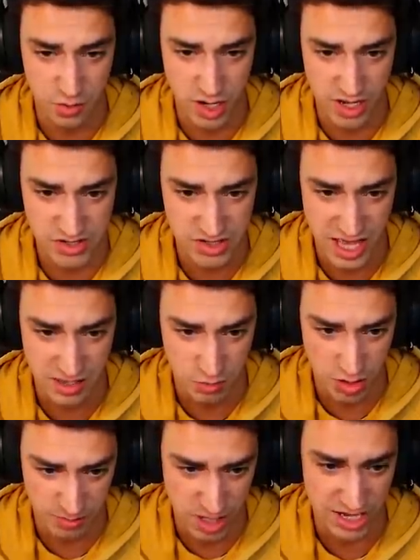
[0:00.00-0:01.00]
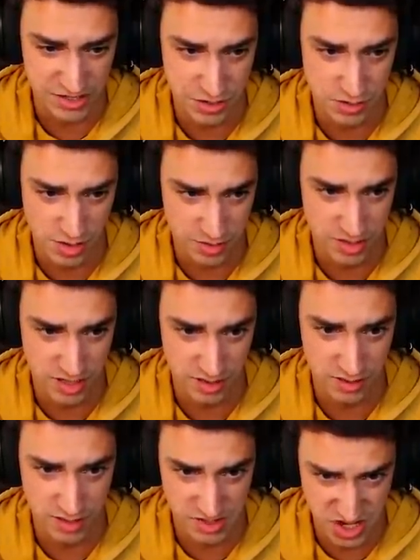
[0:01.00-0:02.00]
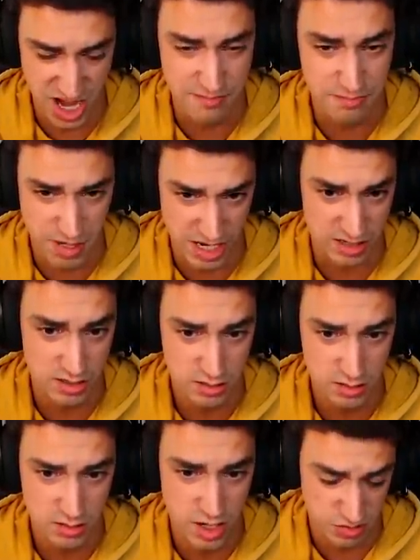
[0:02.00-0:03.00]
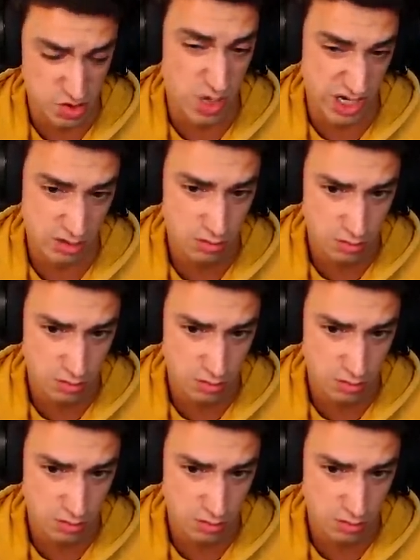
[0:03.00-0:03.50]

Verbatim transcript: what else that would apply to other than this game, but it was quick.